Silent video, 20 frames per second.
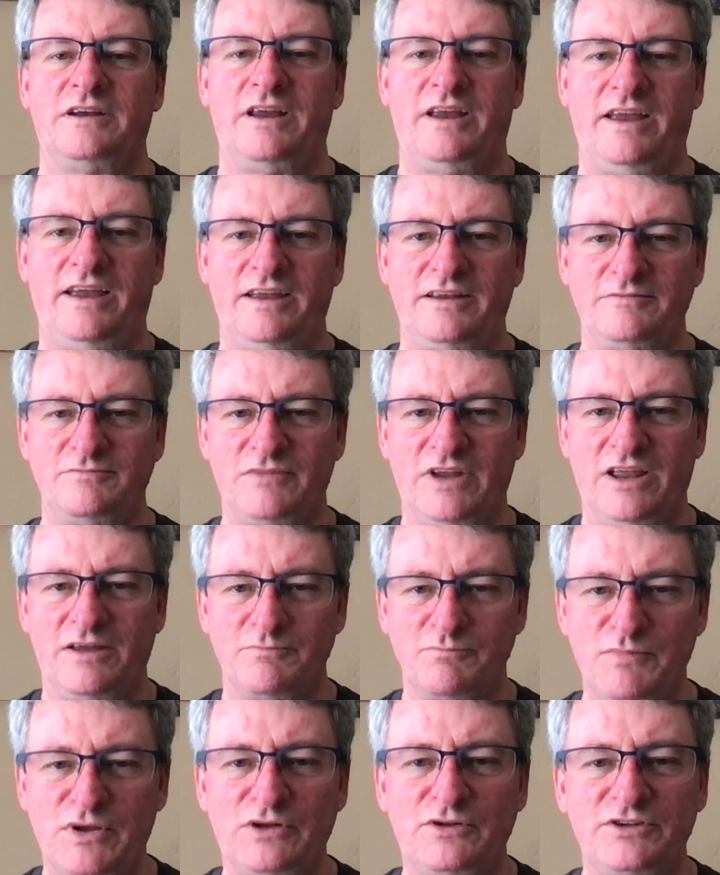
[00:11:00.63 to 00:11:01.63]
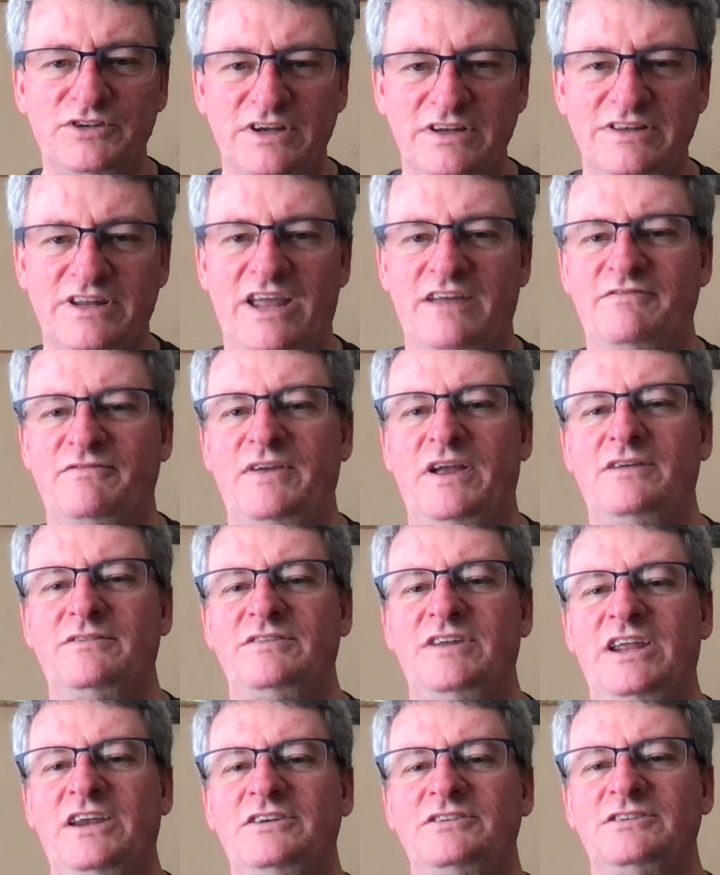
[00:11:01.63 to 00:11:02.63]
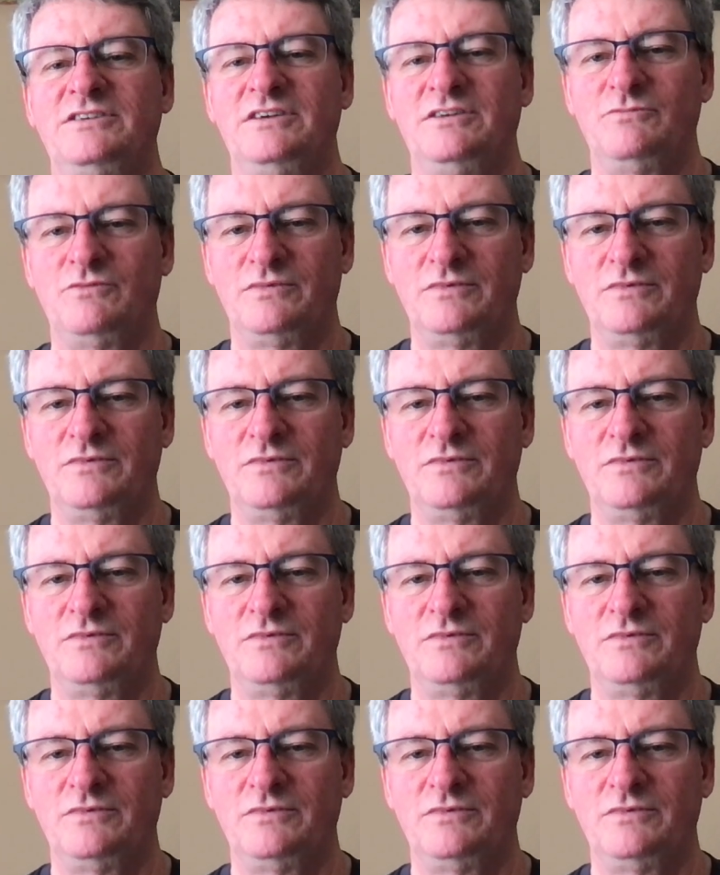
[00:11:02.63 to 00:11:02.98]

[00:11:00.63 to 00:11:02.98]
And building that foundation